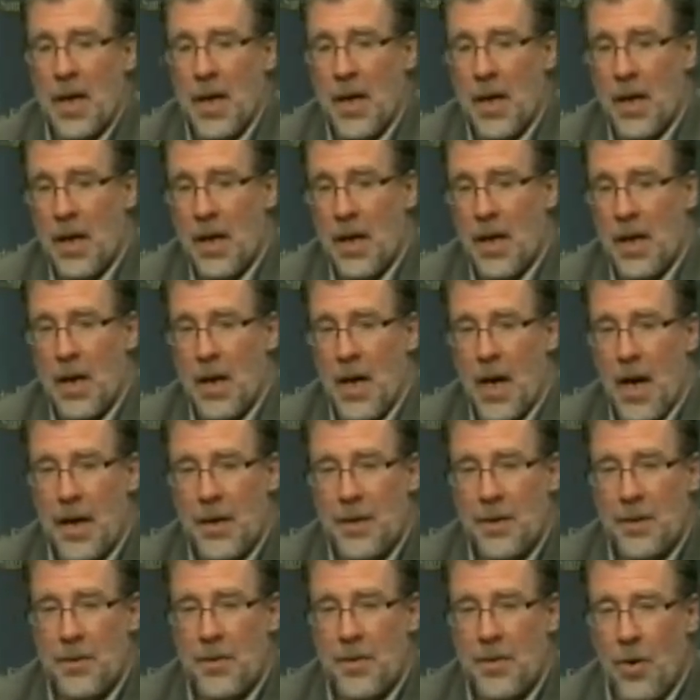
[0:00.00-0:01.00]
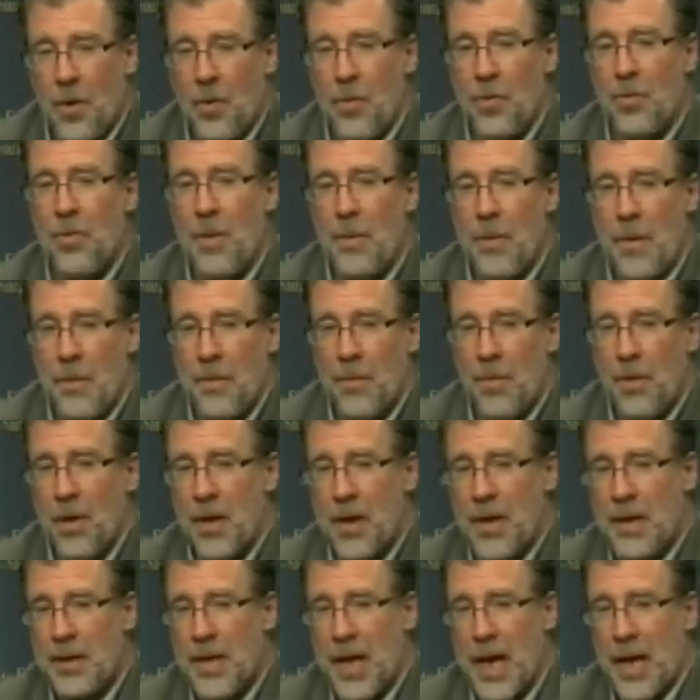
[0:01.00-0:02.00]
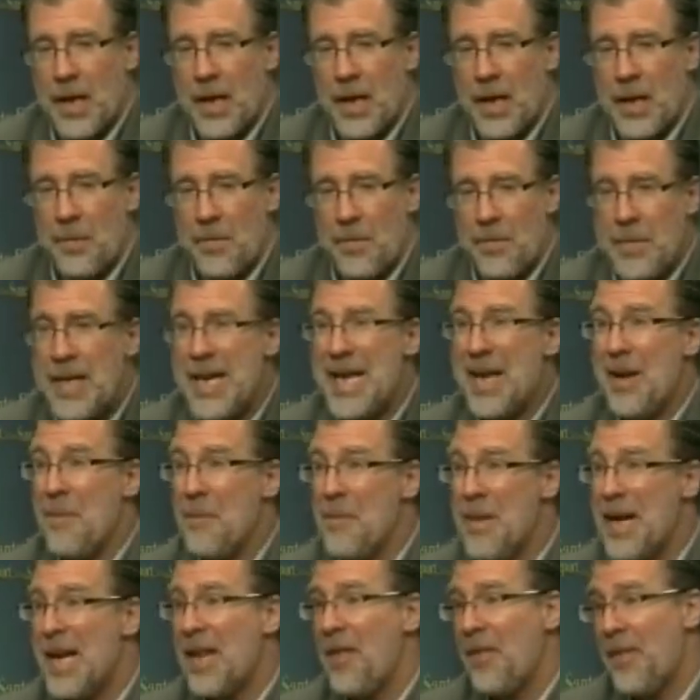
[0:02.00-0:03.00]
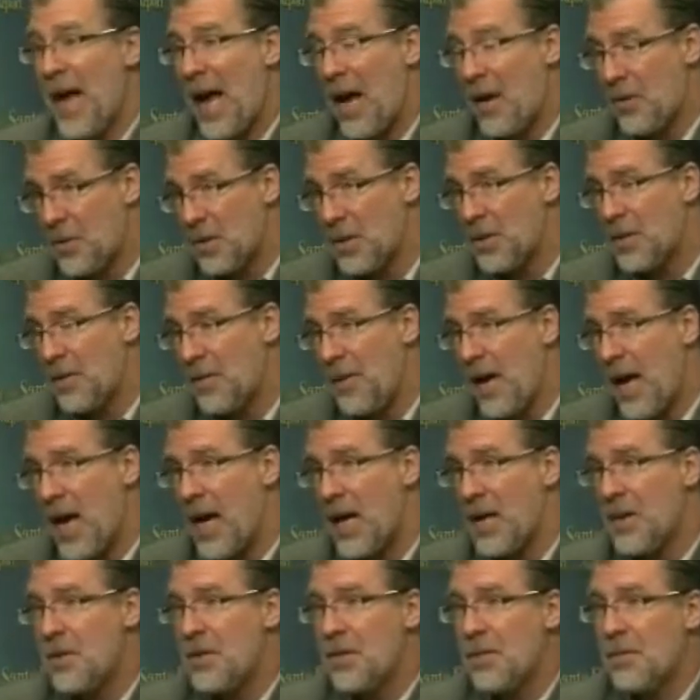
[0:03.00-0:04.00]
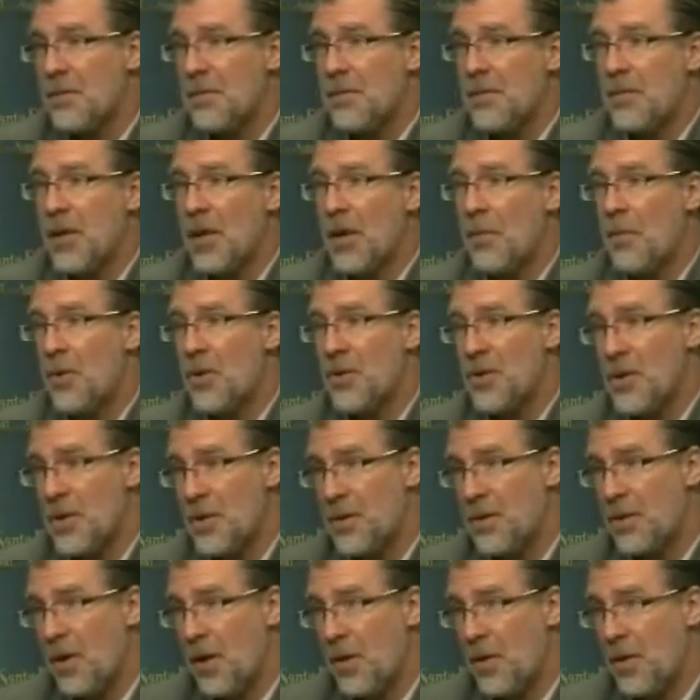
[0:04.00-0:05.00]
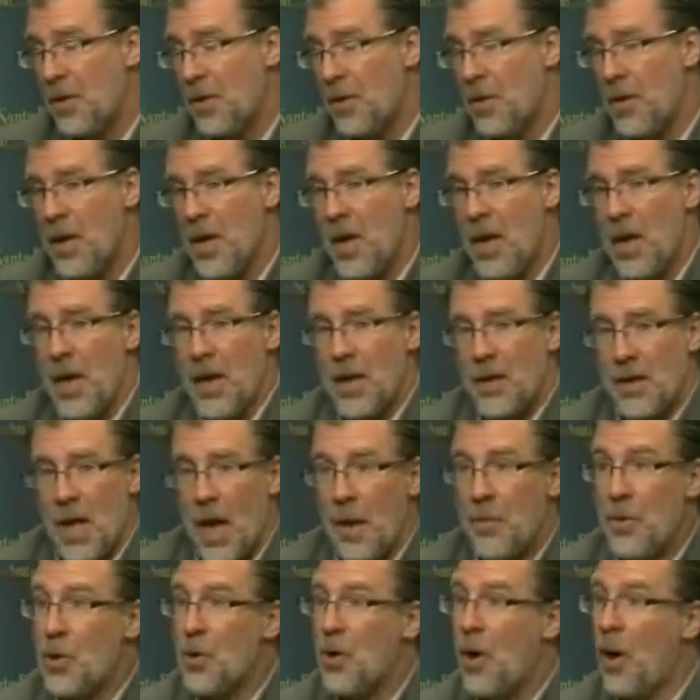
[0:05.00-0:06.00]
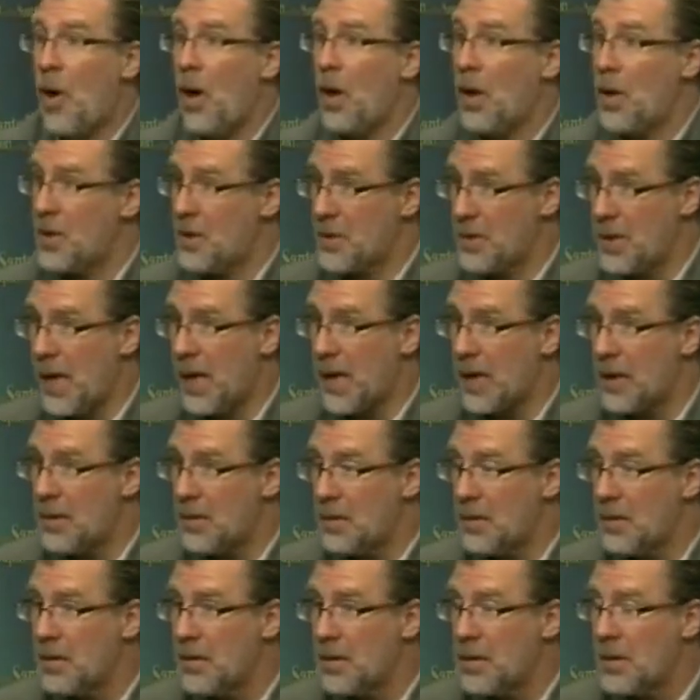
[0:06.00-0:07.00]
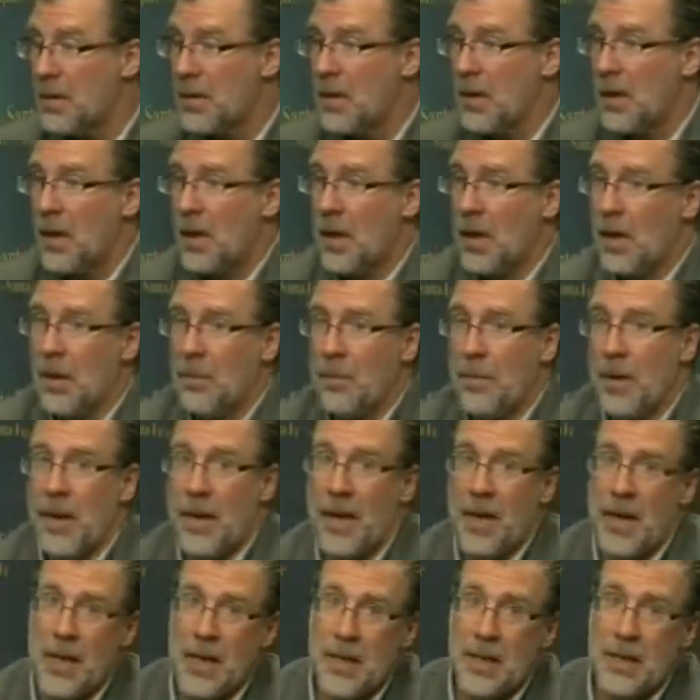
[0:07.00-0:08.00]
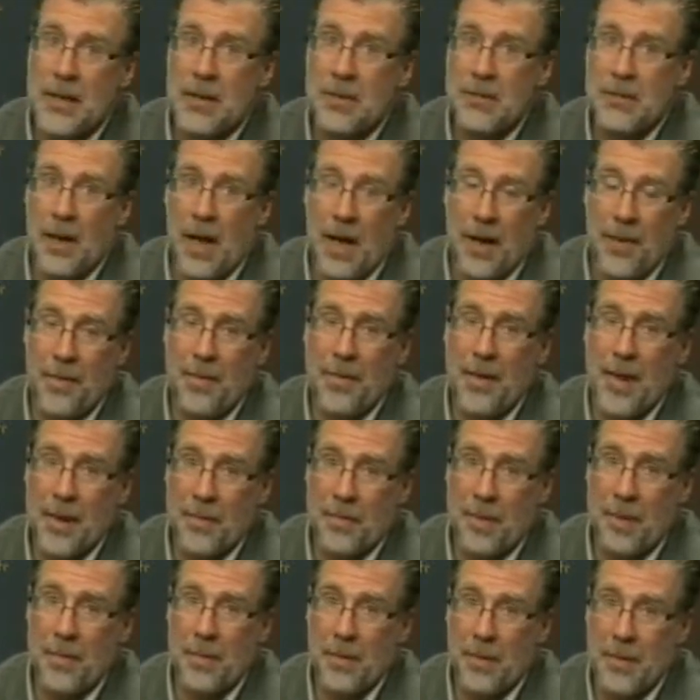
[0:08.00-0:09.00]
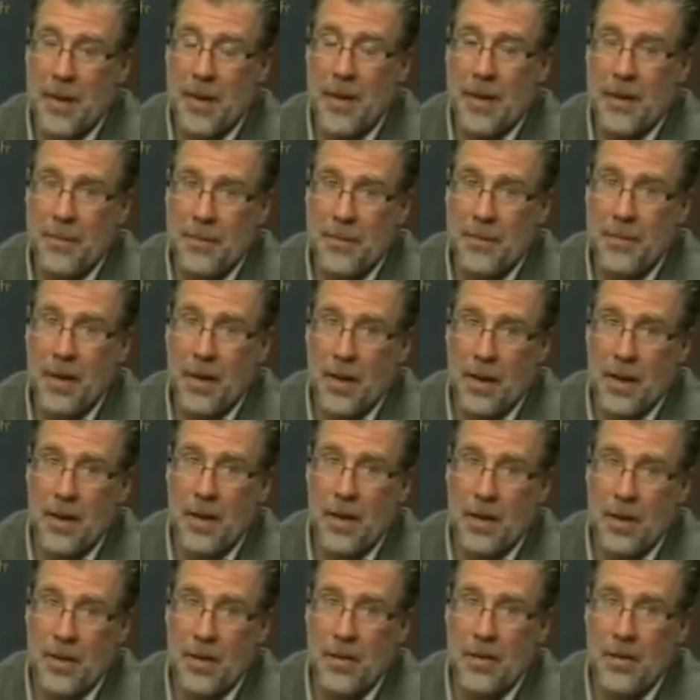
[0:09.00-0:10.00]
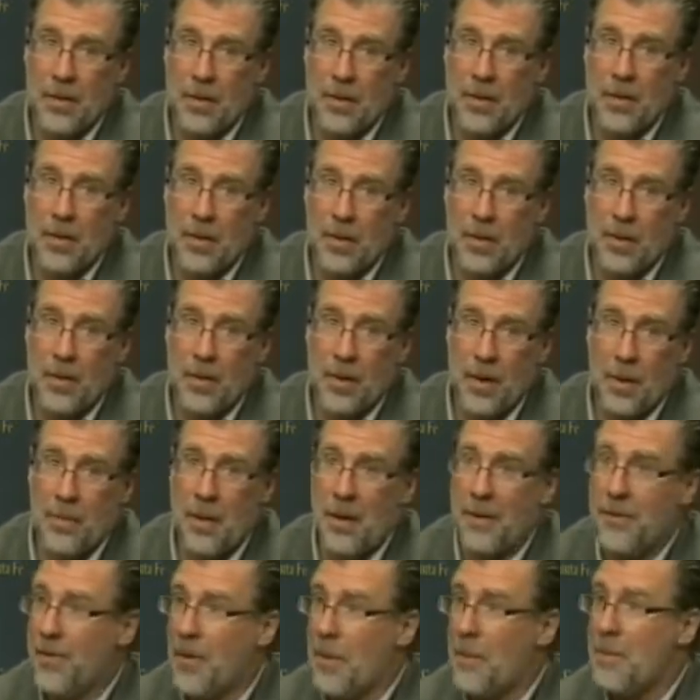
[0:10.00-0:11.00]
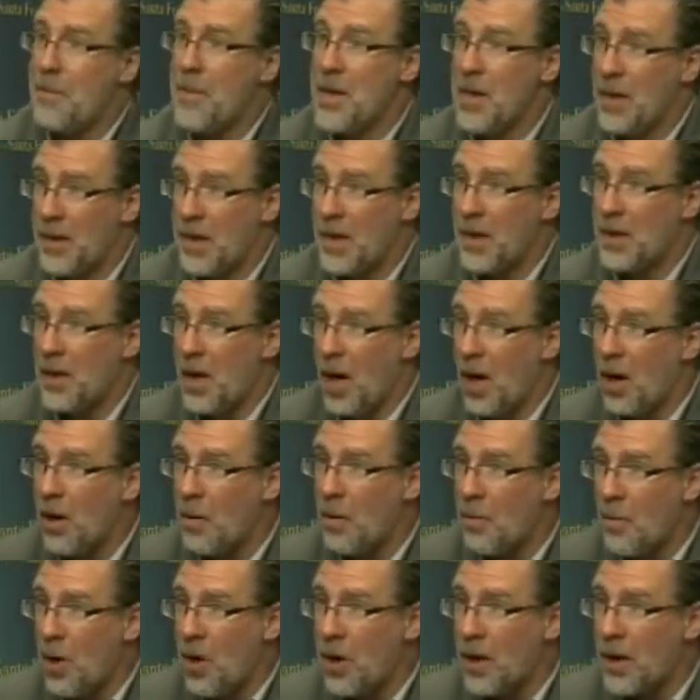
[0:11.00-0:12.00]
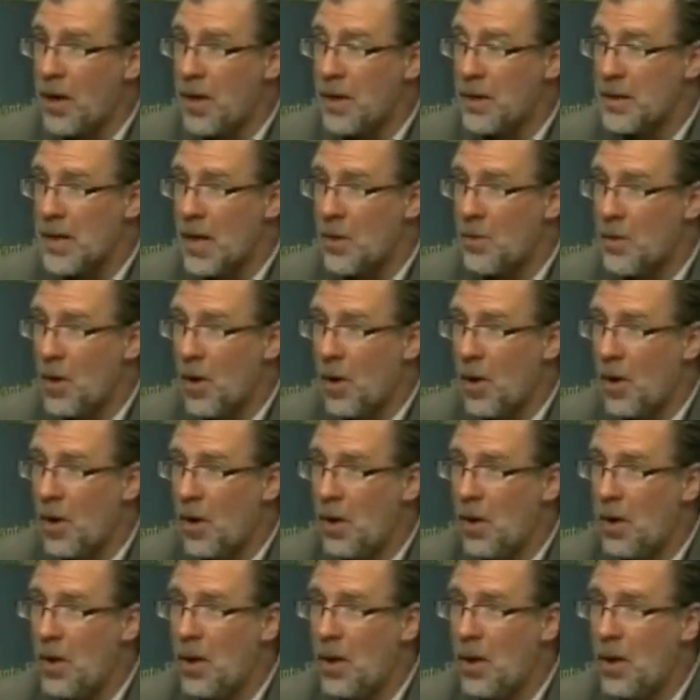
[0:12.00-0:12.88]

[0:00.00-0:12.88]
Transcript: I don't remember exactly. Many, many thousands of ads, you know, purchased on her. Tom Udall is second. But he's, I think, probably a little above the $1 million mark, as I recall.